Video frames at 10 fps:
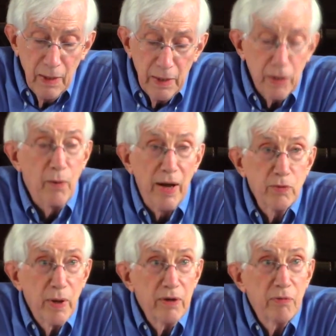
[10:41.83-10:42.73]
He
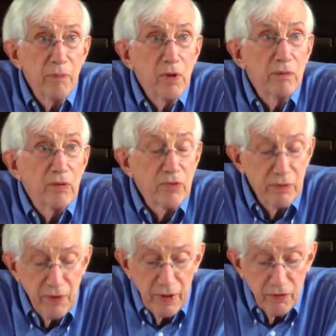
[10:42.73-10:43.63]
graduated from the University
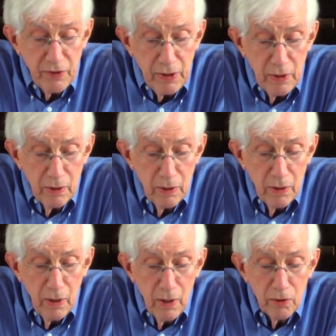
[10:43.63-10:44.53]
of Tennessee,
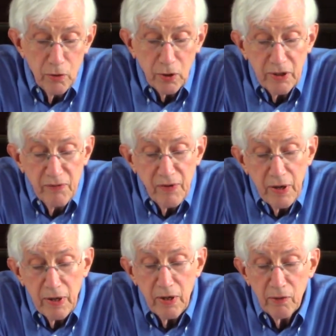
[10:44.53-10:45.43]
took a
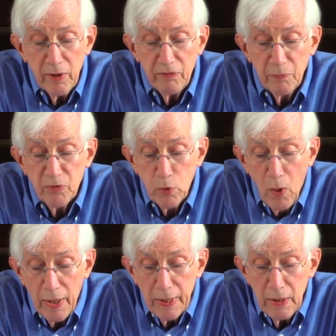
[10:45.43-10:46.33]
divinity degree from
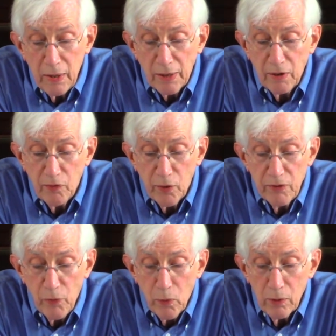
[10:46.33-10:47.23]
Sewanee in
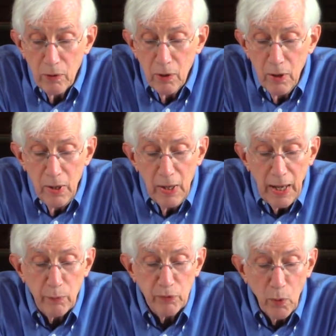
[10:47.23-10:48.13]
1934,
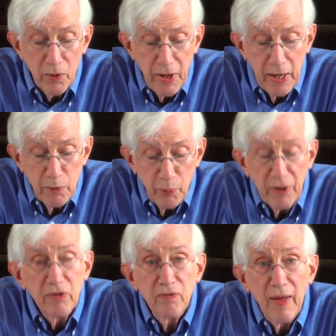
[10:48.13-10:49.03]
and was ordained
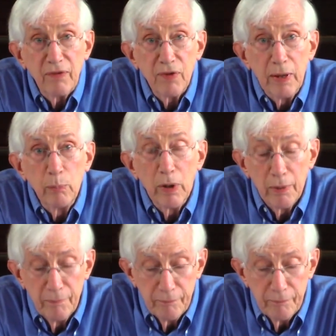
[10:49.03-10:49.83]
priest that same year.